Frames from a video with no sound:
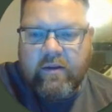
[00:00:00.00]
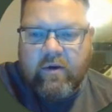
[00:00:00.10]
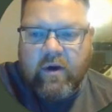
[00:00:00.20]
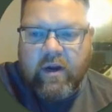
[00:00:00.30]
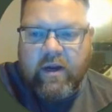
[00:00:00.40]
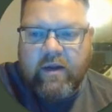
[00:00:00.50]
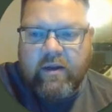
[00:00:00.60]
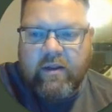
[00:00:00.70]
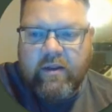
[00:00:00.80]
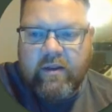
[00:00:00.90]
All right.
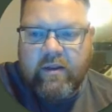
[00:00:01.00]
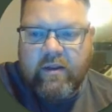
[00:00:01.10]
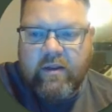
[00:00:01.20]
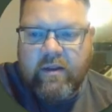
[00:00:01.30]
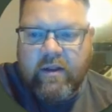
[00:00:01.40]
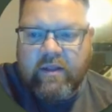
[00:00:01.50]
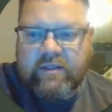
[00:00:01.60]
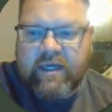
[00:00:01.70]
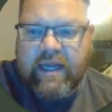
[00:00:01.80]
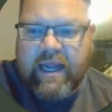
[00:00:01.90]
And it's
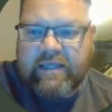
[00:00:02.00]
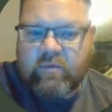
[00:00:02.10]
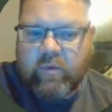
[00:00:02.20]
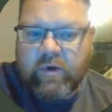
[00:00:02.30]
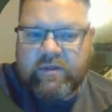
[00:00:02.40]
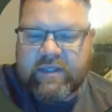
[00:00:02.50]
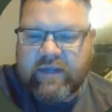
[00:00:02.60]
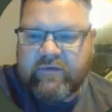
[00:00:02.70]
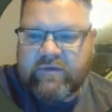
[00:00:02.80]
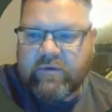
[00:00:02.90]
going to ask where to
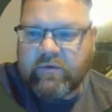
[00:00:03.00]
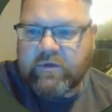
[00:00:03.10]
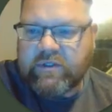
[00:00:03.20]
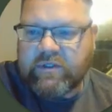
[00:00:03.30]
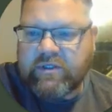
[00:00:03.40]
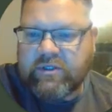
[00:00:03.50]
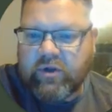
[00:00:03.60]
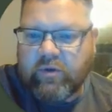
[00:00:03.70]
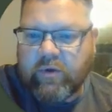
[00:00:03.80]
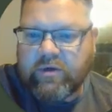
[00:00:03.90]
save it to, or it's going to show
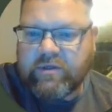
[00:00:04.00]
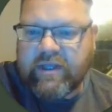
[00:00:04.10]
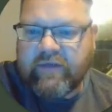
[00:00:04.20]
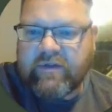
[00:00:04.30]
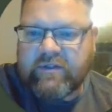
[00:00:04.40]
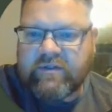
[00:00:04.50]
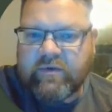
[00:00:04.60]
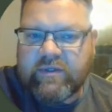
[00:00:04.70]
you where you're saving it to, and